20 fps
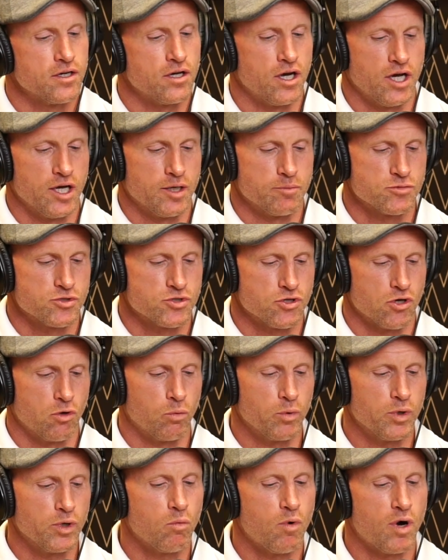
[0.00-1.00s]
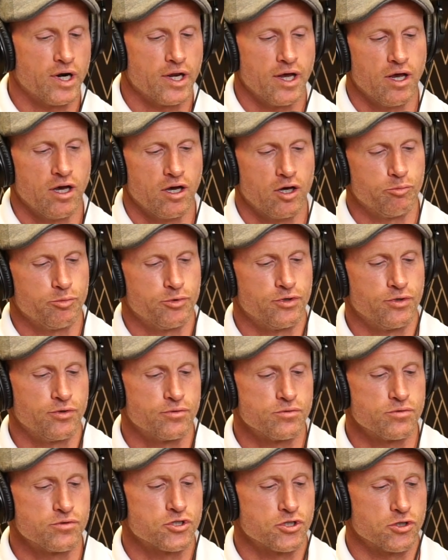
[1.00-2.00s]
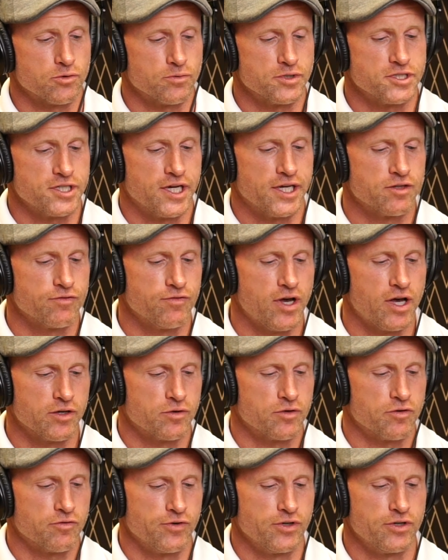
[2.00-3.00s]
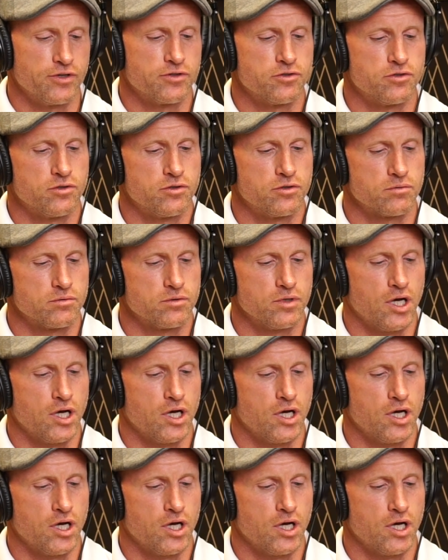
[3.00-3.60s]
Um, so we want to help you to retain the value in your vehicle.